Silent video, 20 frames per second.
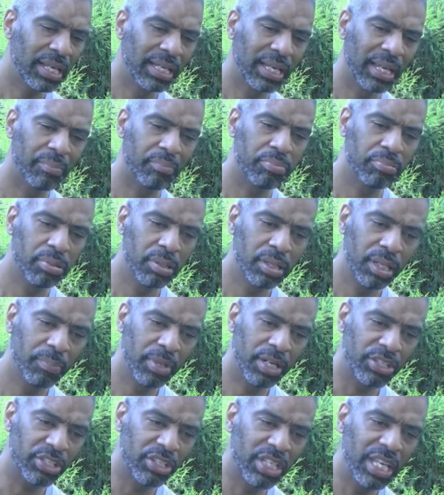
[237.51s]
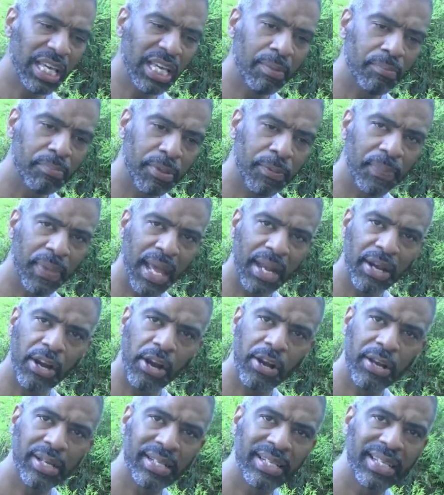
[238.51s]
can pretty much keep an
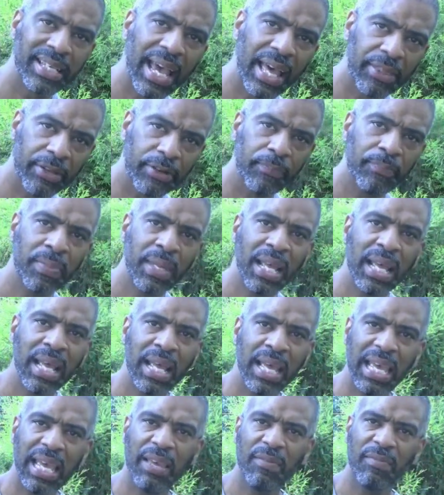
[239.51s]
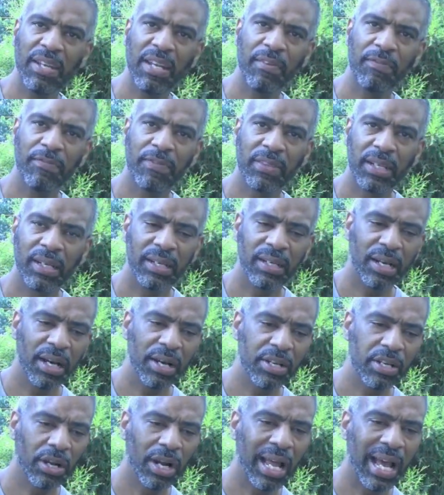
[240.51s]
area together, even if the
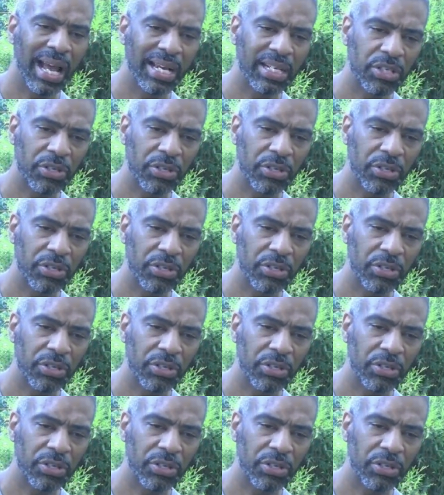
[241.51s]
underlying